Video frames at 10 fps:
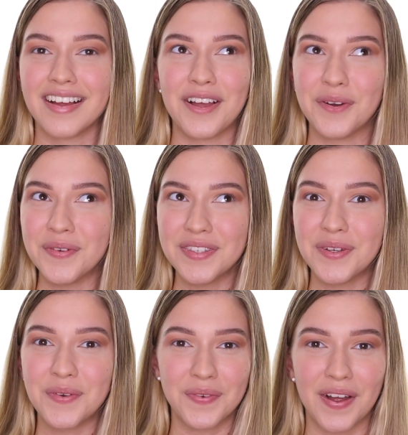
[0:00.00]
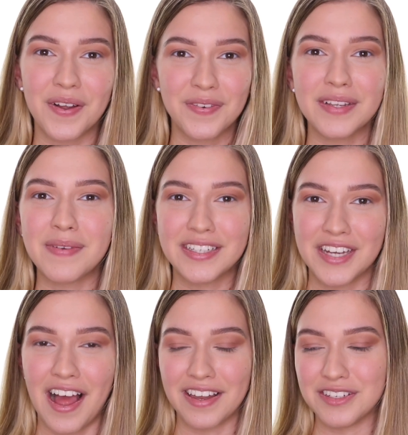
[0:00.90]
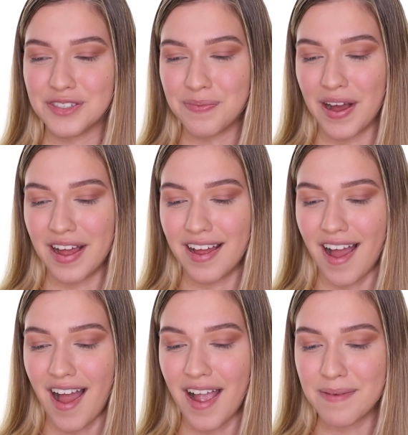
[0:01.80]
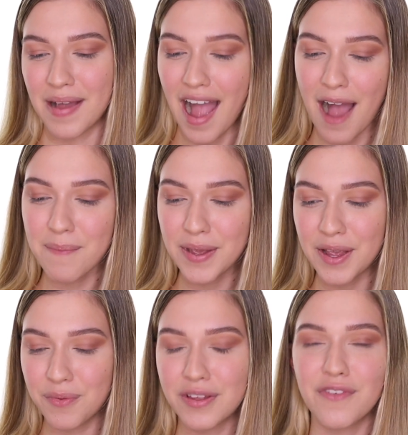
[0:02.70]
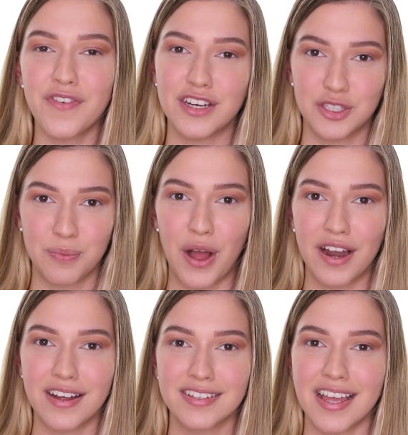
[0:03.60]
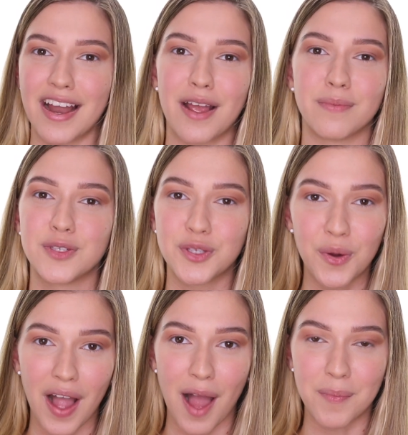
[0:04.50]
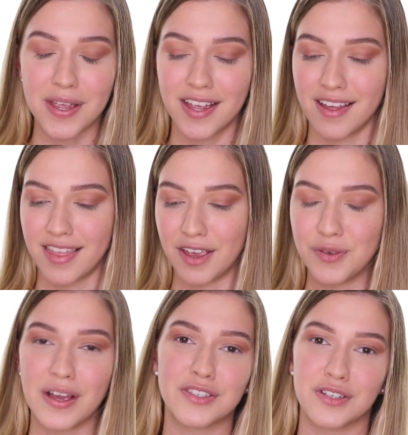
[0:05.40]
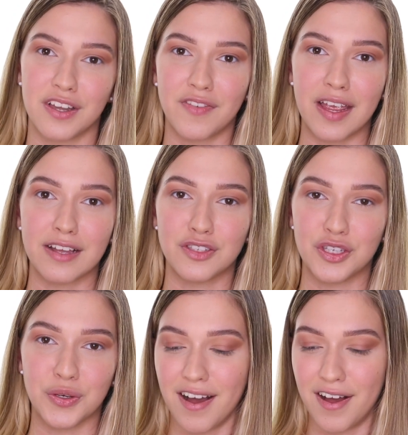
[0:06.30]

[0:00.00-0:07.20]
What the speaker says: It was a really big challenge, but I'm happy with the finished product and I am so happy that you guys are loving it too.